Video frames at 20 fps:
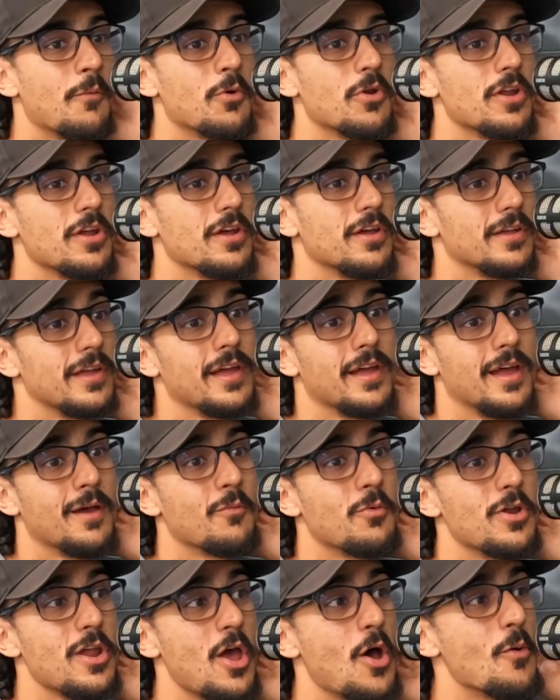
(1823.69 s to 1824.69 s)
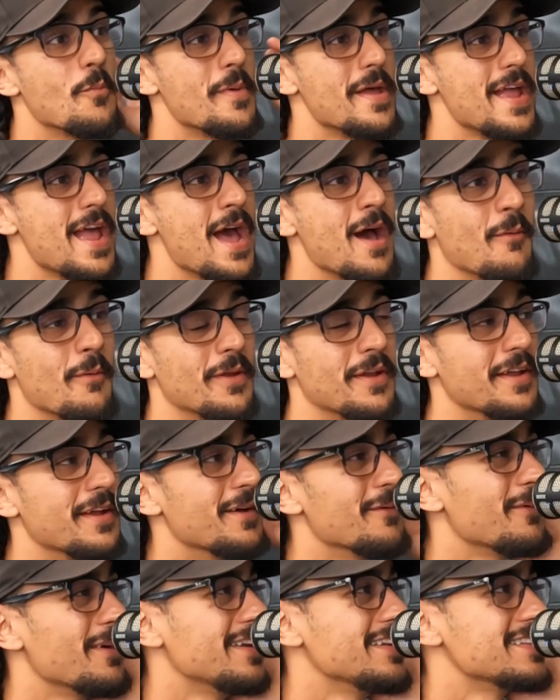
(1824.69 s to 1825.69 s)
it would have helped me out
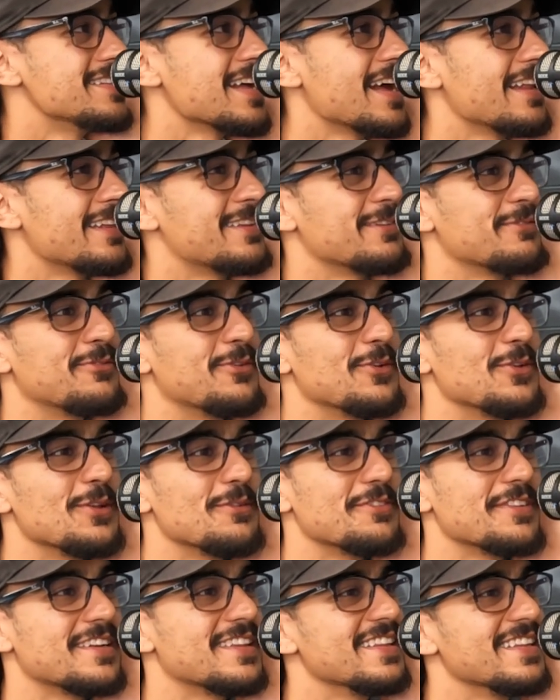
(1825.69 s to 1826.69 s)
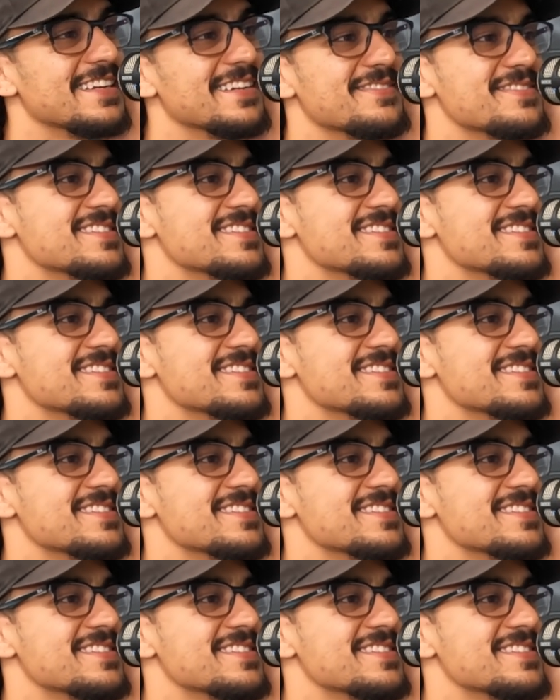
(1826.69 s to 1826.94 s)
when he started to fall off the cliff.